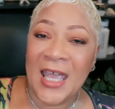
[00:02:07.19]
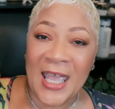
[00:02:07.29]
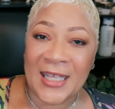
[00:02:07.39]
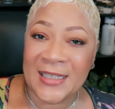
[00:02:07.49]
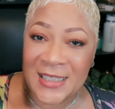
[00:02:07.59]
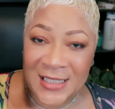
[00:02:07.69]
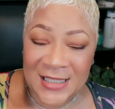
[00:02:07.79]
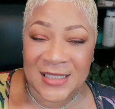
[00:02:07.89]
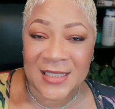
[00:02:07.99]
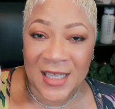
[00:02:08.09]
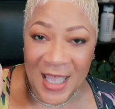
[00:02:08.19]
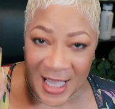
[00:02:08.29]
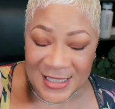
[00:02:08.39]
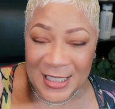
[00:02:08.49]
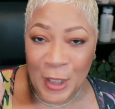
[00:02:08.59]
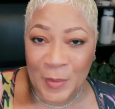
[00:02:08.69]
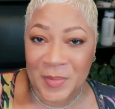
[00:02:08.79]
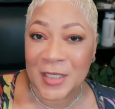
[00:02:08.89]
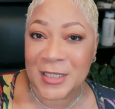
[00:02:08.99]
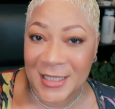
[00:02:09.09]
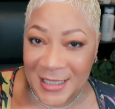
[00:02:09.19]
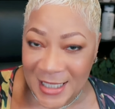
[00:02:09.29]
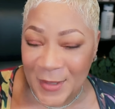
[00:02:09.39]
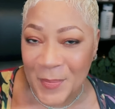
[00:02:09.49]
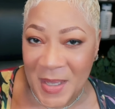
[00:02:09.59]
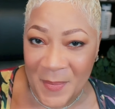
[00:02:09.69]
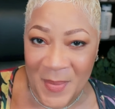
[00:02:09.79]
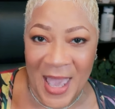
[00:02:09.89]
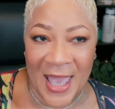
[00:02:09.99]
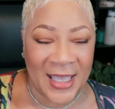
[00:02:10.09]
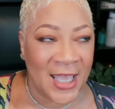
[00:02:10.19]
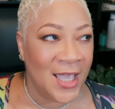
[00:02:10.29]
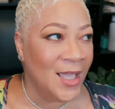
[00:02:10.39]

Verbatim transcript: And this has helped to get me back.